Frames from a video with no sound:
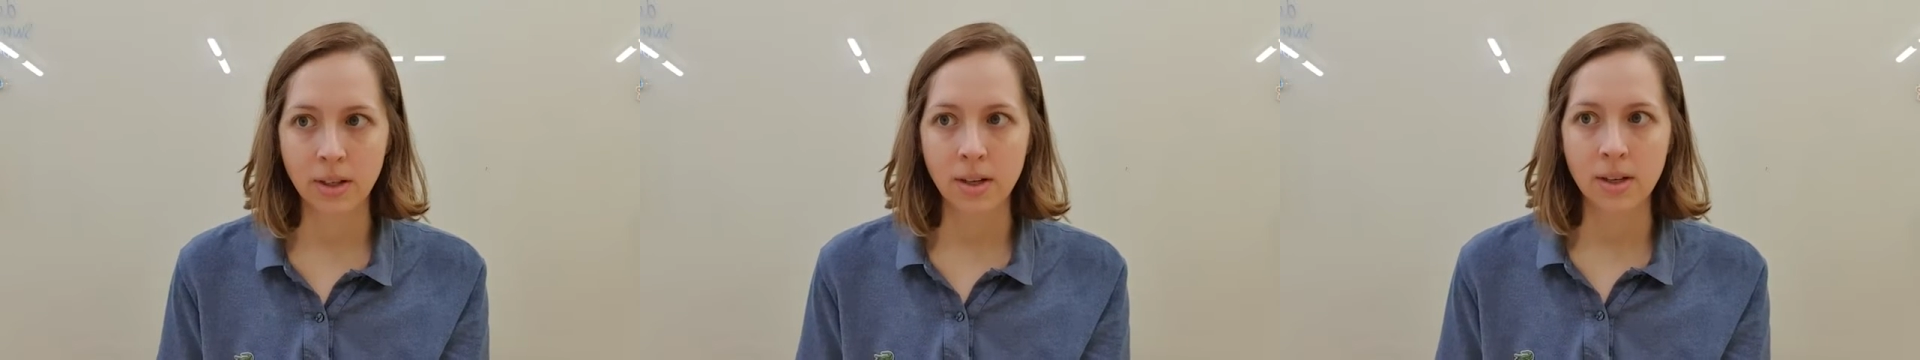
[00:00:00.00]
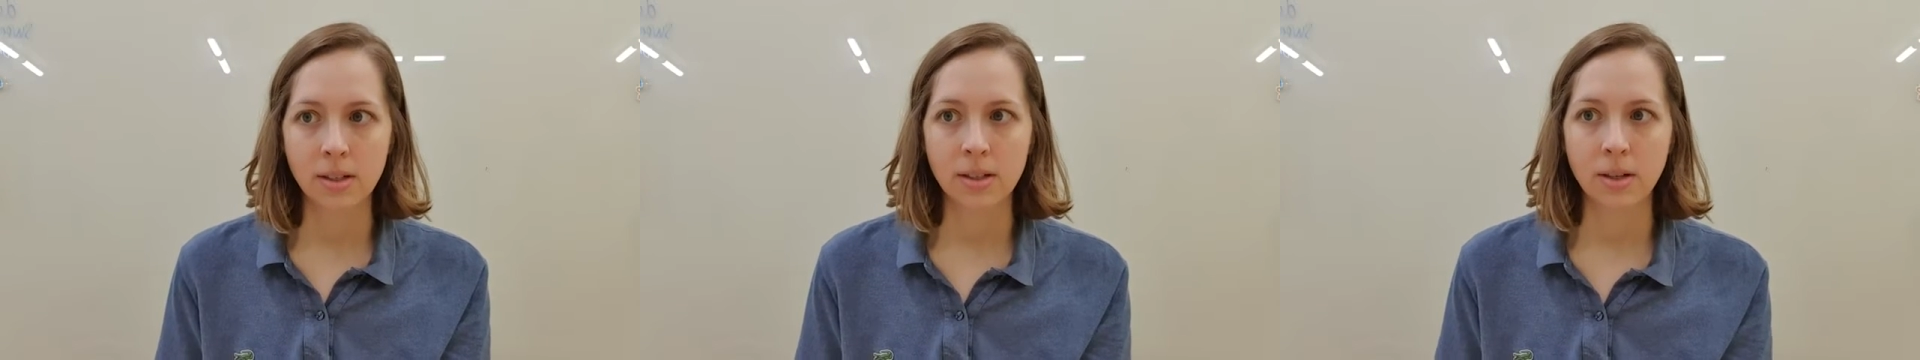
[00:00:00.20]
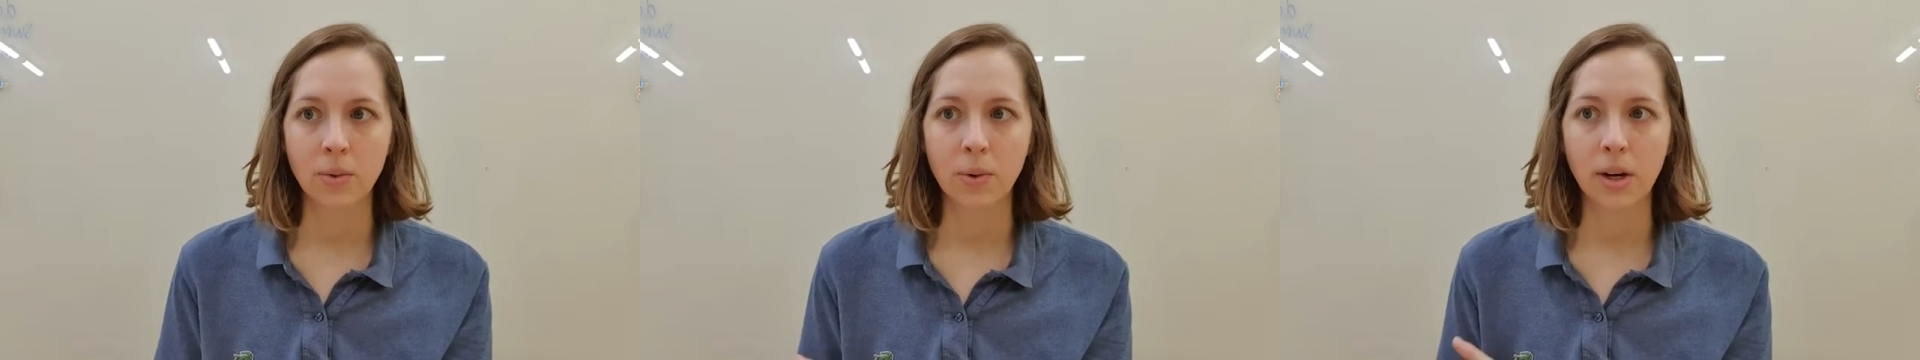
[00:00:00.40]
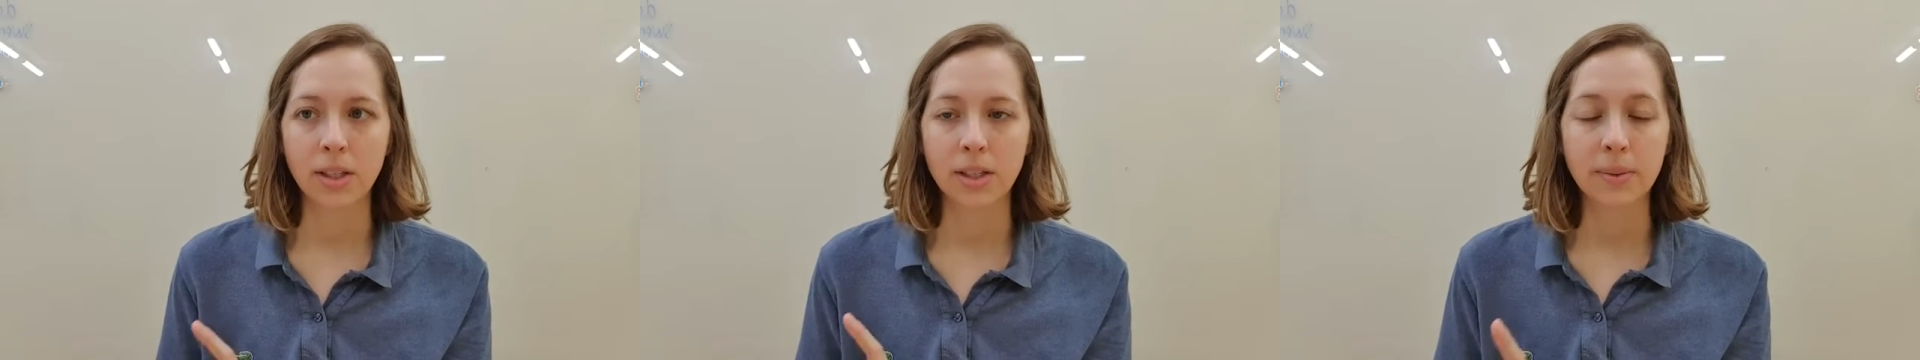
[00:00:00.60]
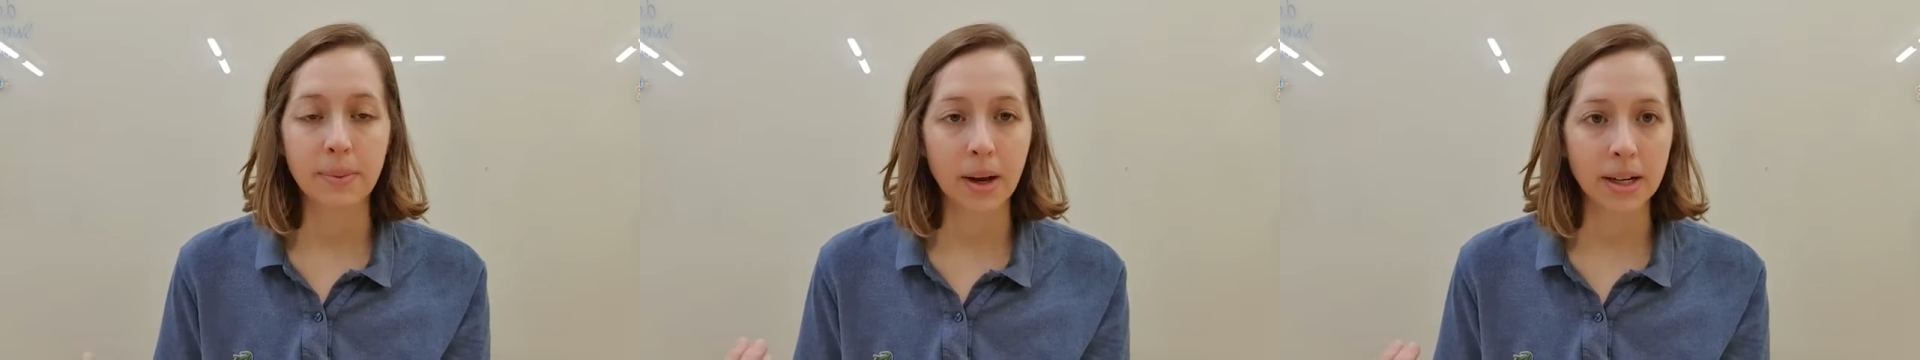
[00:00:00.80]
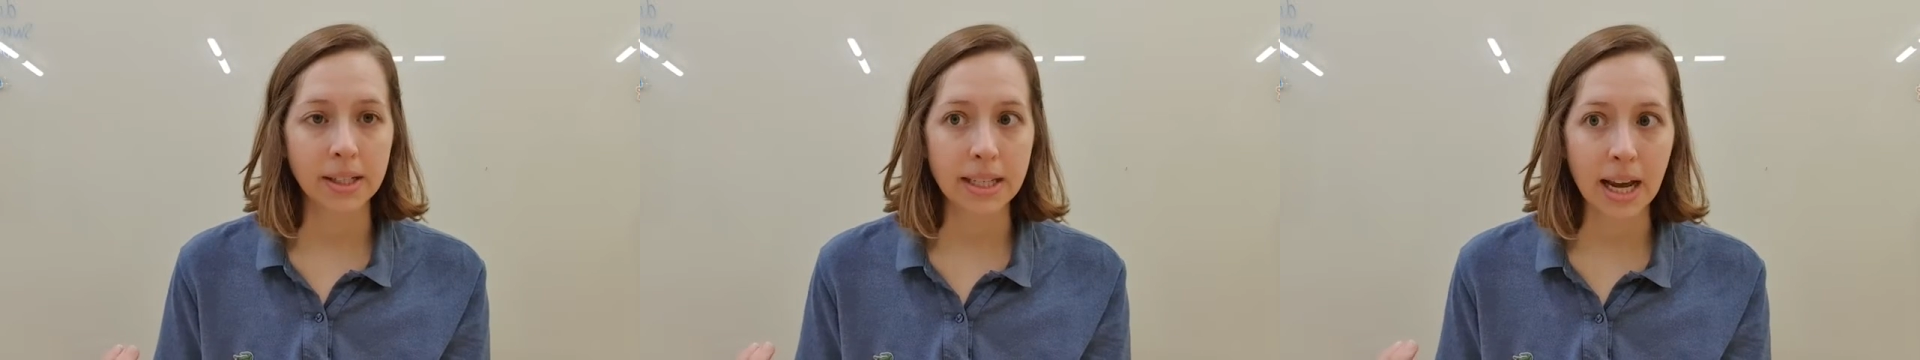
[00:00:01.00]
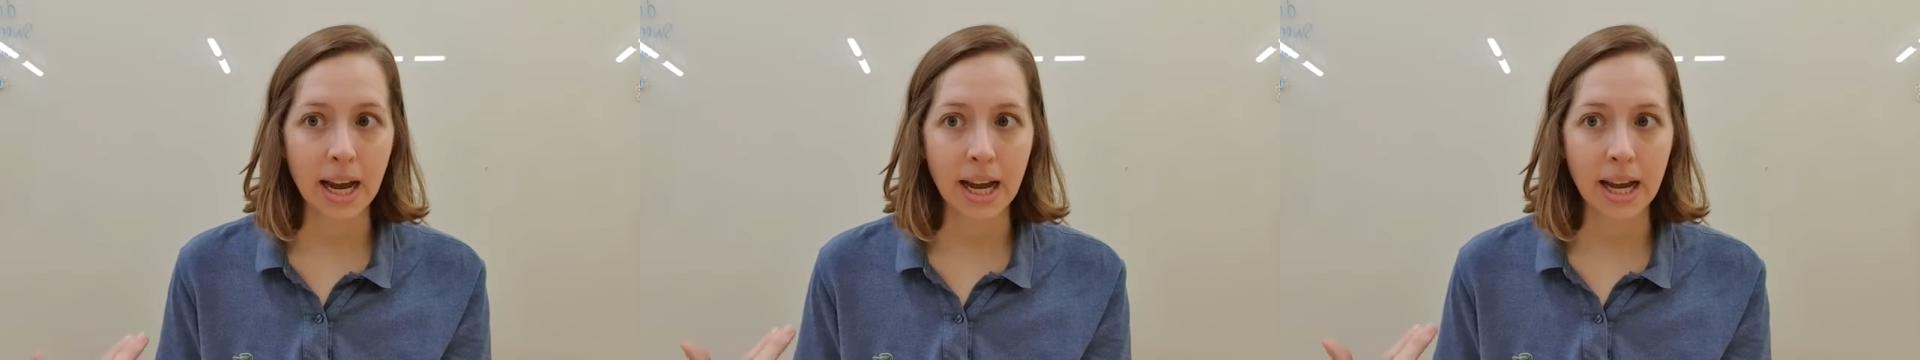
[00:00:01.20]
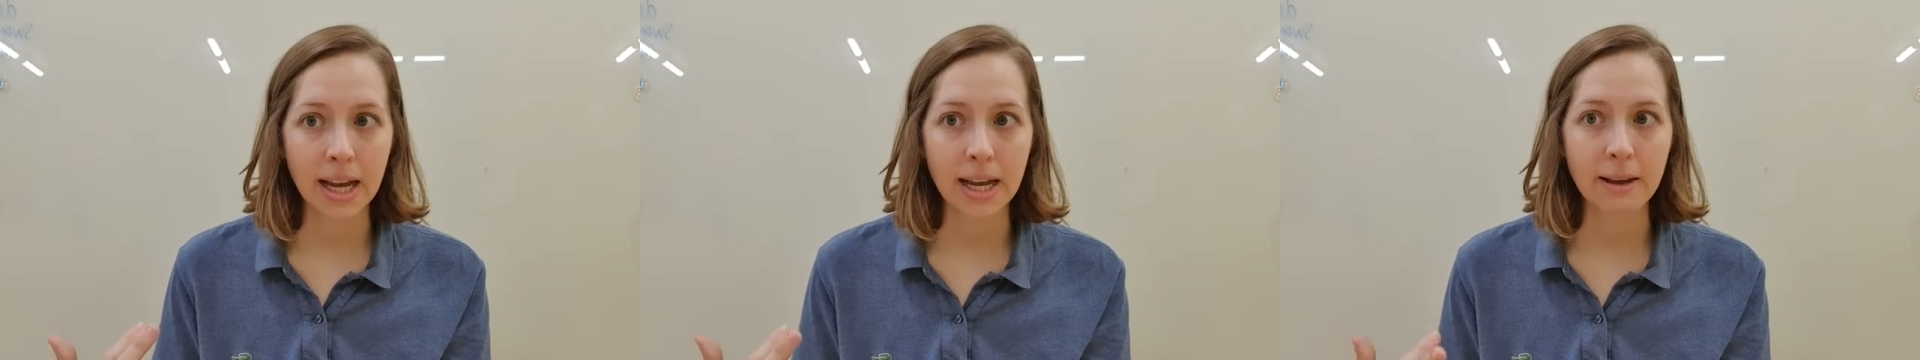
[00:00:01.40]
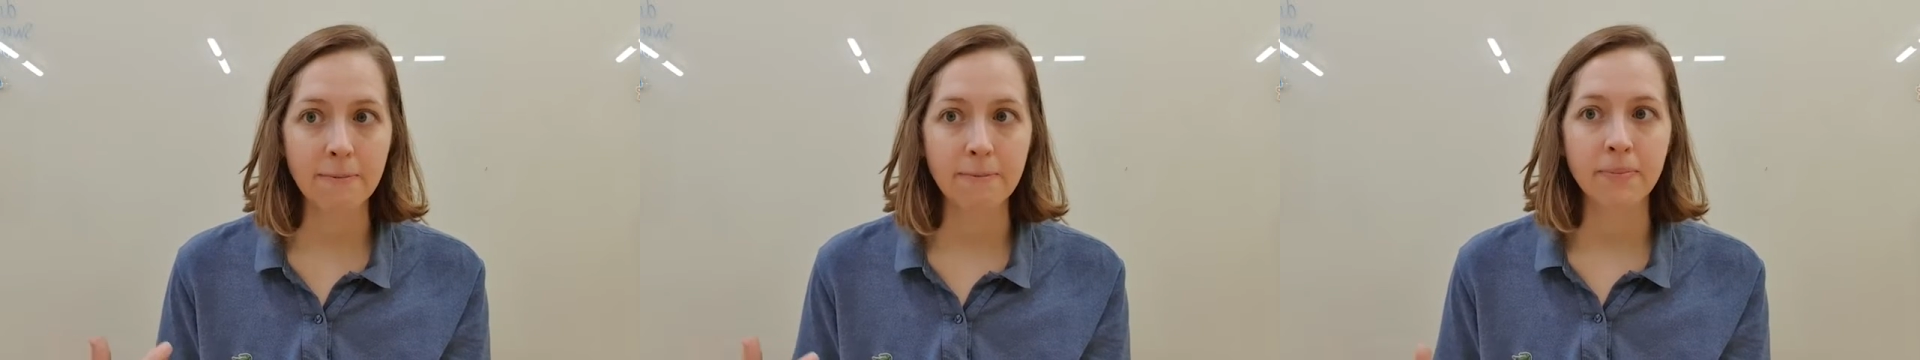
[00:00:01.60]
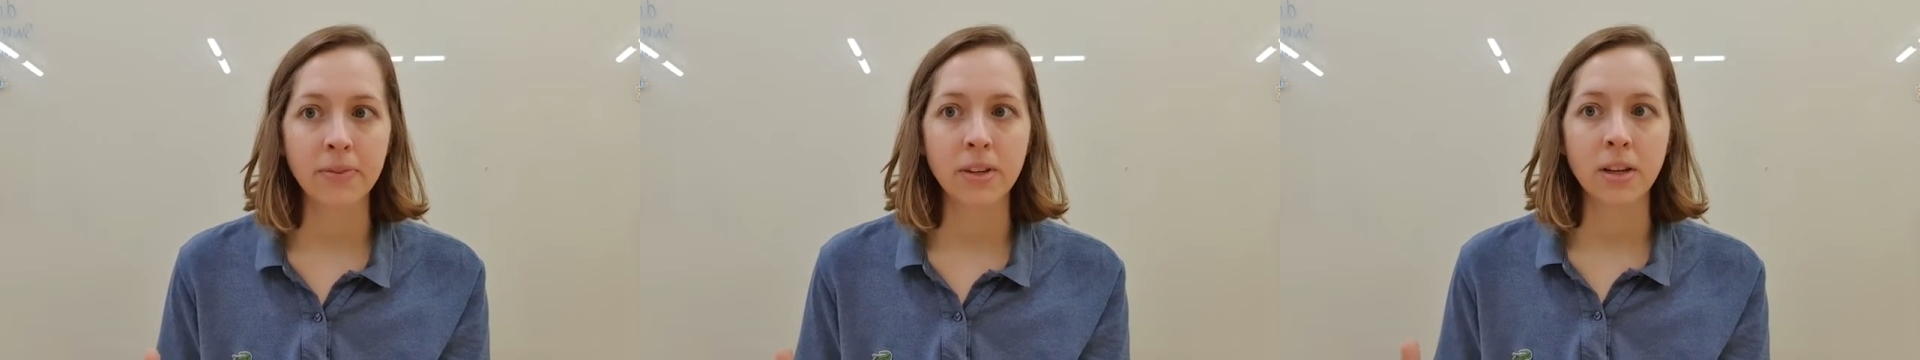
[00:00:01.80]
So once upon a
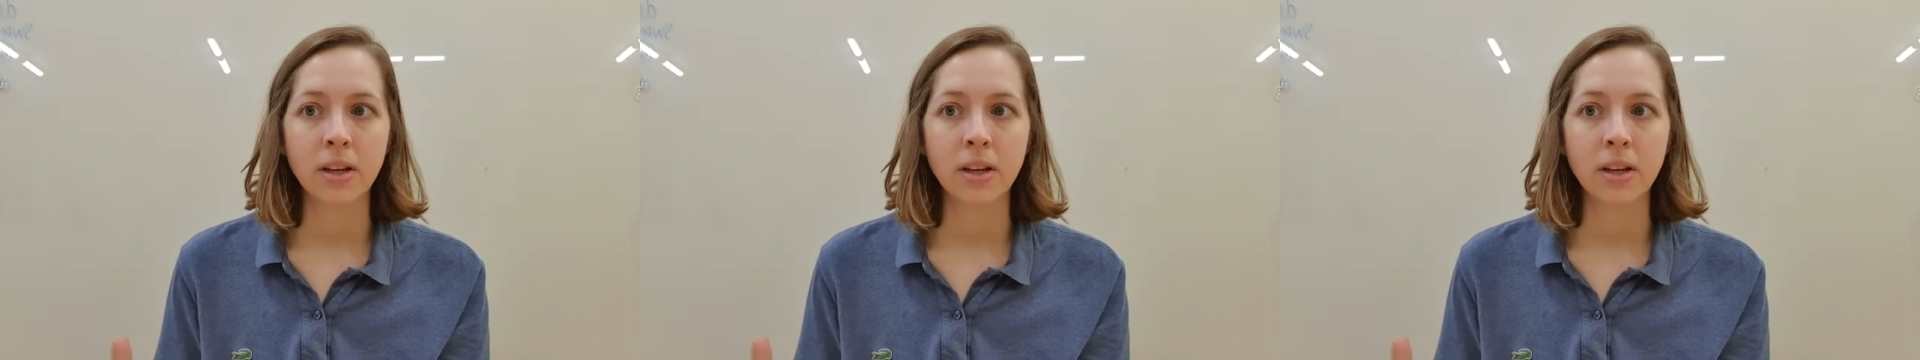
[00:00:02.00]
time,